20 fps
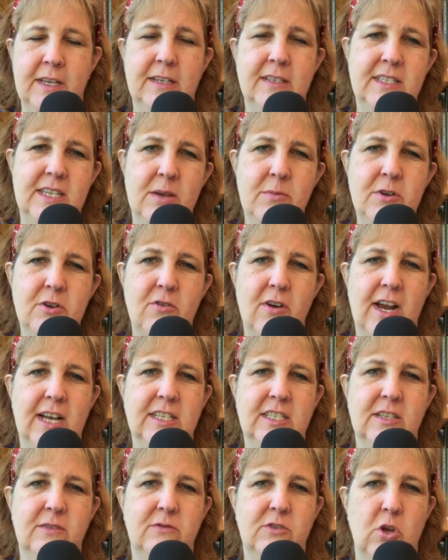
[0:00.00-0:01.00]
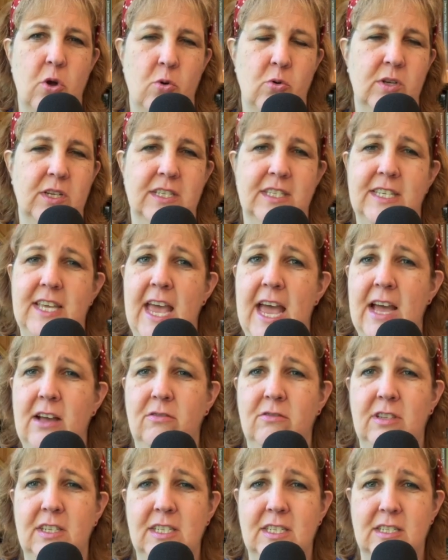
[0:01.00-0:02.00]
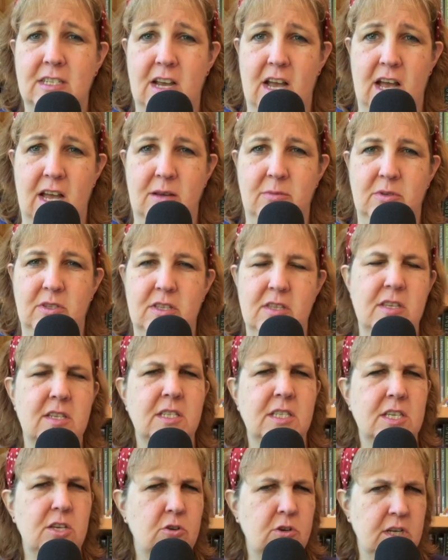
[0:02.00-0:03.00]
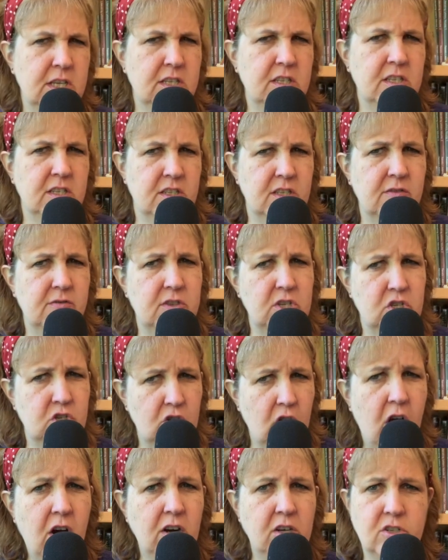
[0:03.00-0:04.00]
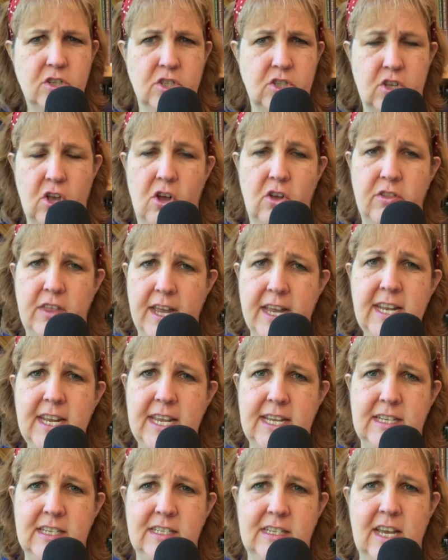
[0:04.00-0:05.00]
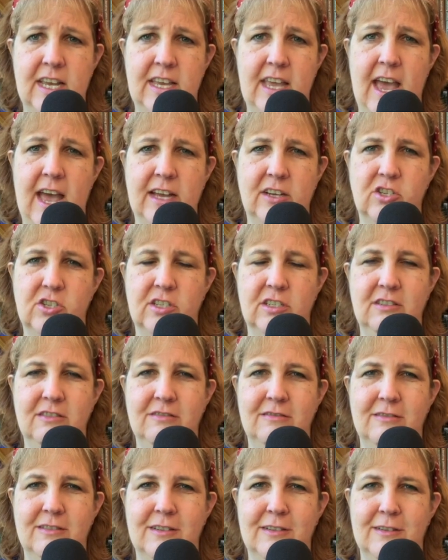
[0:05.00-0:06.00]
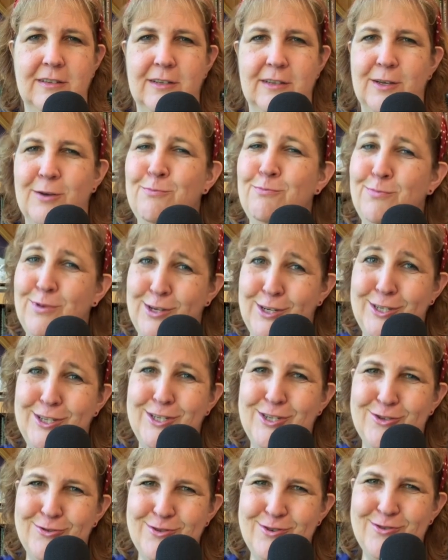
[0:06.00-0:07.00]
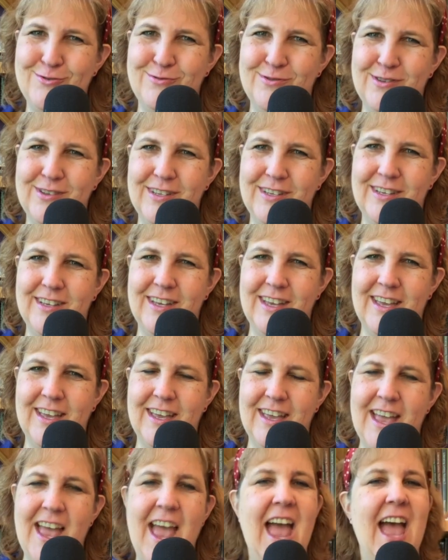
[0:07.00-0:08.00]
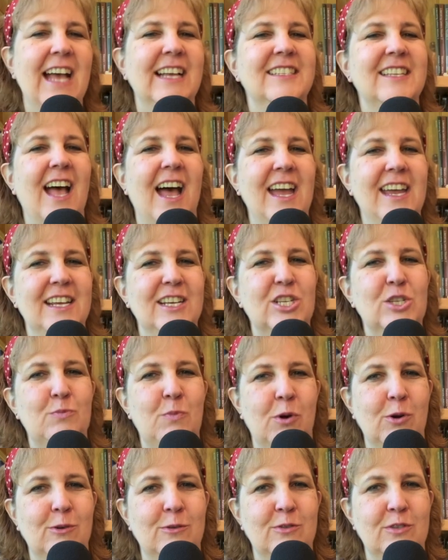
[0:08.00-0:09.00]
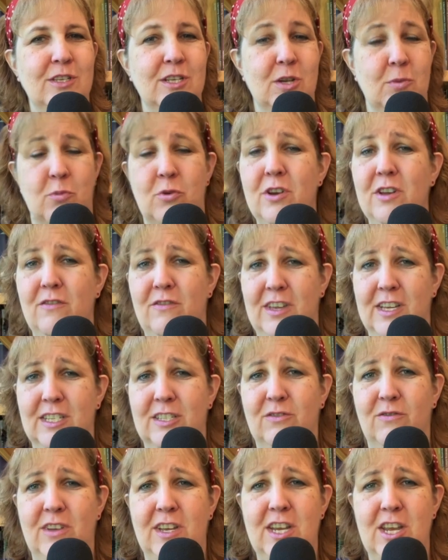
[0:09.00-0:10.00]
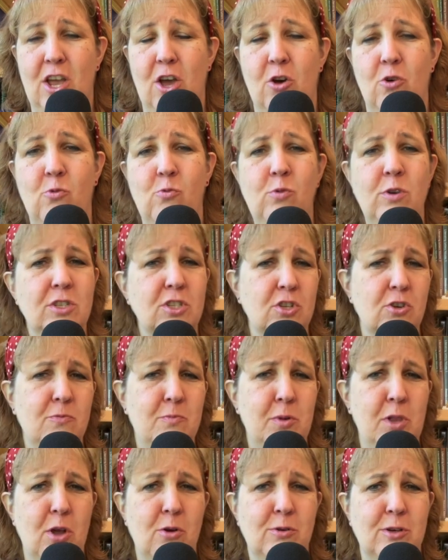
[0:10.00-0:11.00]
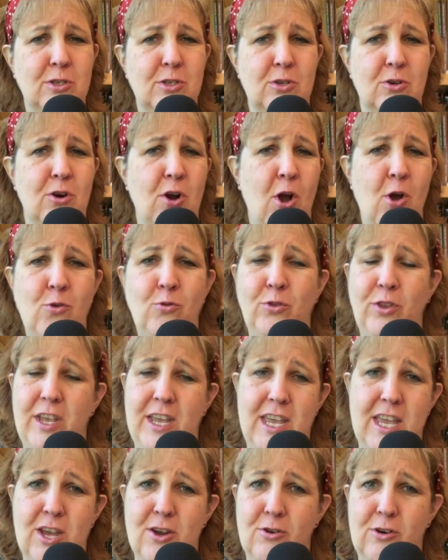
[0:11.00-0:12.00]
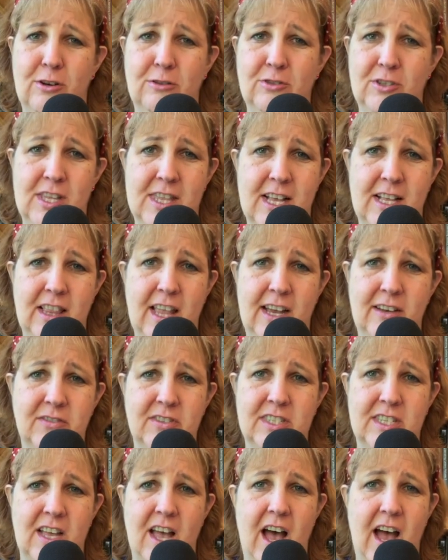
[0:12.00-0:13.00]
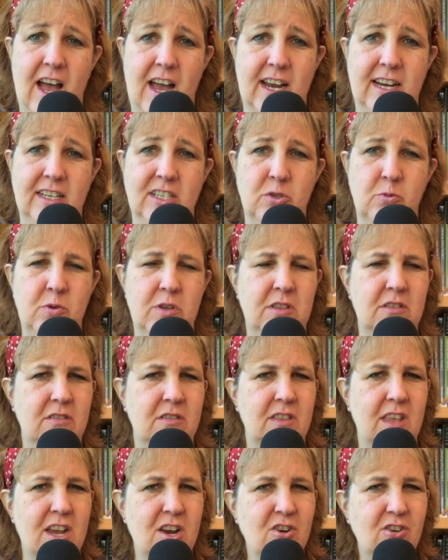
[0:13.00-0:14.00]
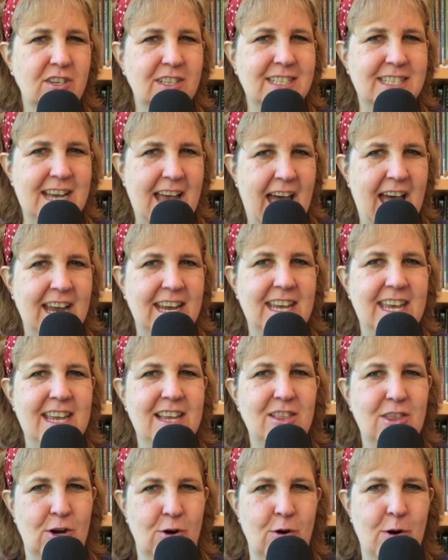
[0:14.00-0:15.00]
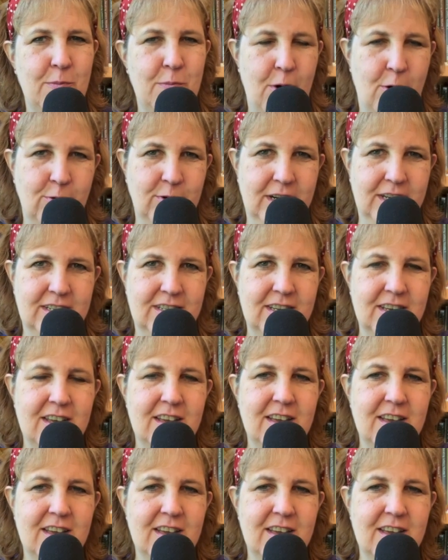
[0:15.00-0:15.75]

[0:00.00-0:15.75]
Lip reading: Democrats have told us countless times the seriousness of the charge is all they need to take action. But is it true? As I exposed in a previous video, whistleblowers are only heroes in the left's eyes when they're attacking their opponent.